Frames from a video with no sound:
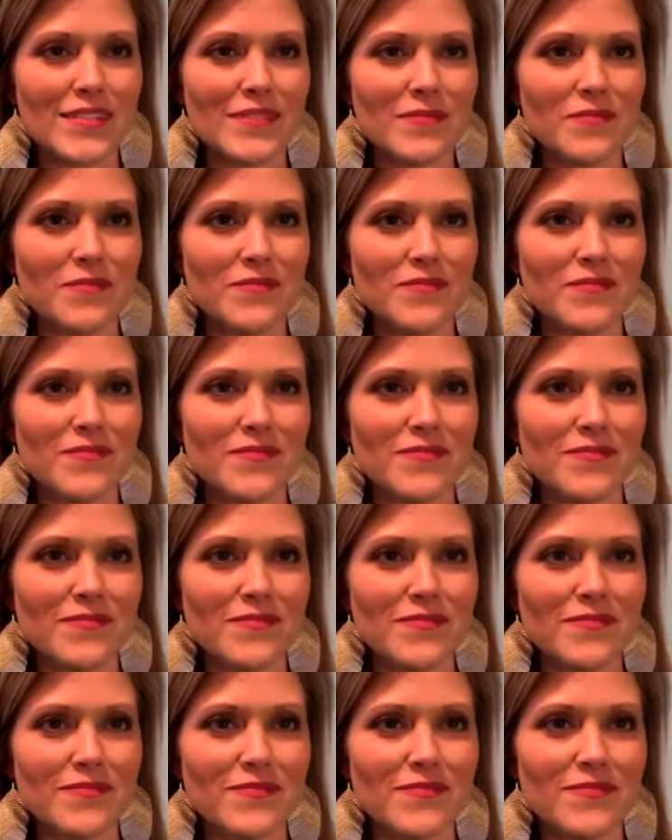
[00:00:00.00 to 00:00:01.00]

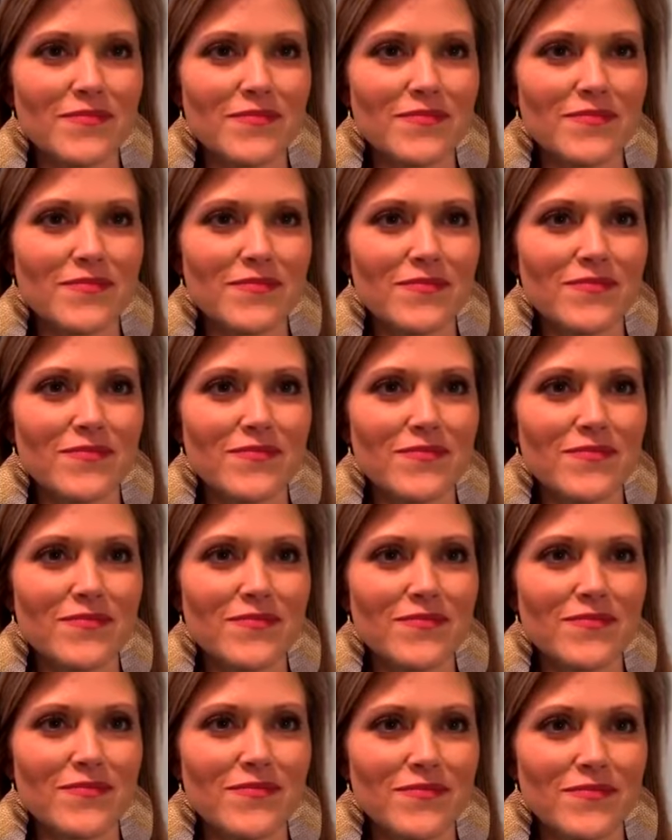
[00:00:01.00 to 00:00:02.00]

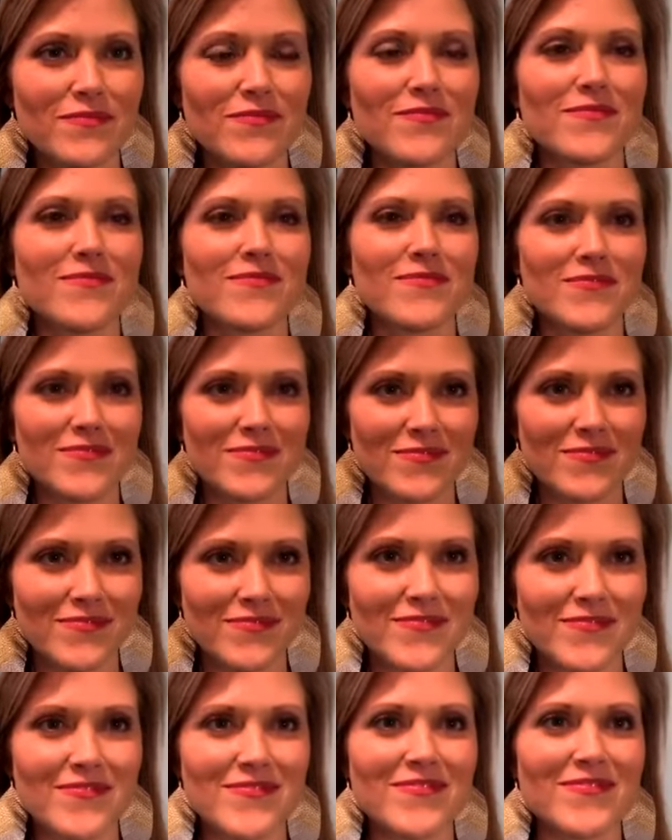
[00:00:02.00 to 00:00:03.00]

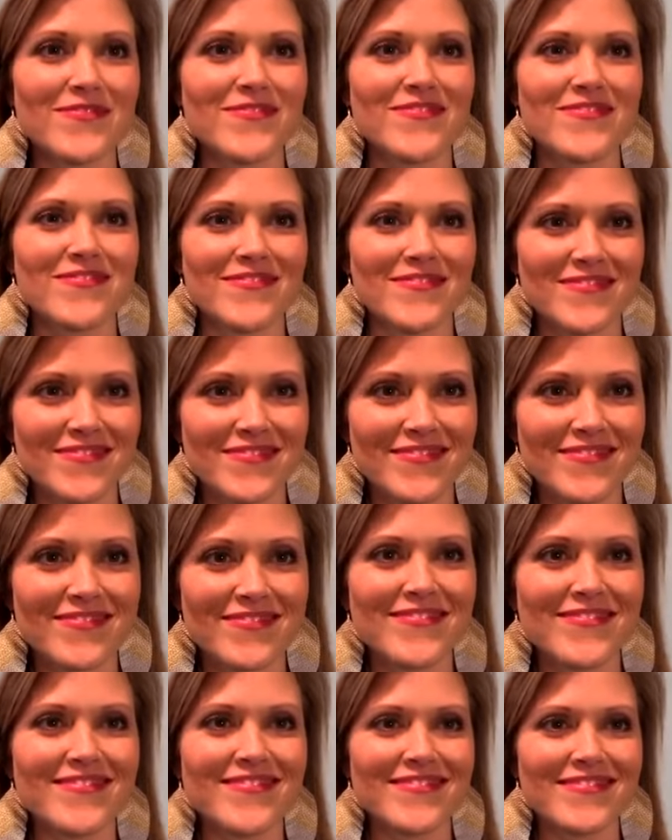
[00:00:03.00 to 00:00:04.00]

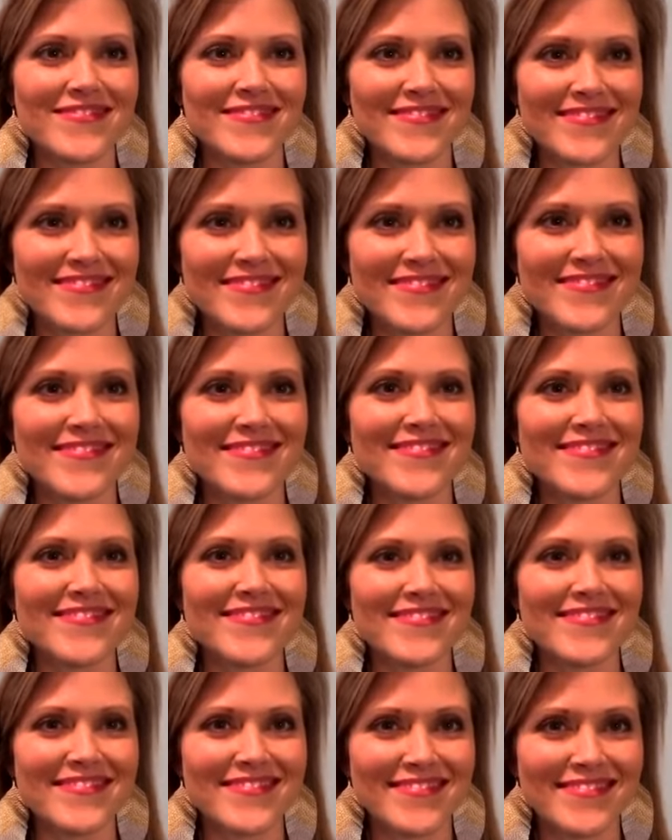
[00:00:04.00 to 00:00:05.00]

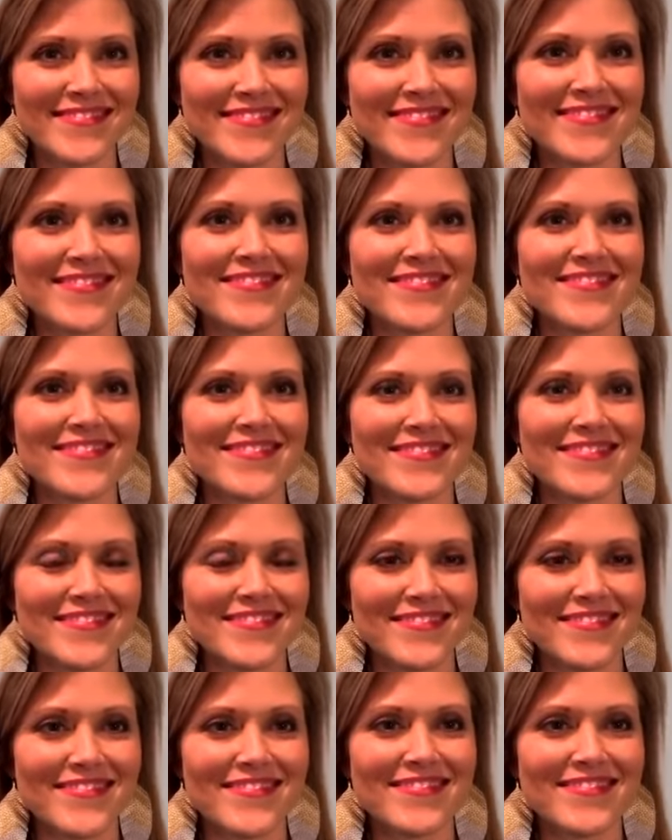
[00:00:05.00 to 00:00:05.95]
No words are spoken by the person on screen.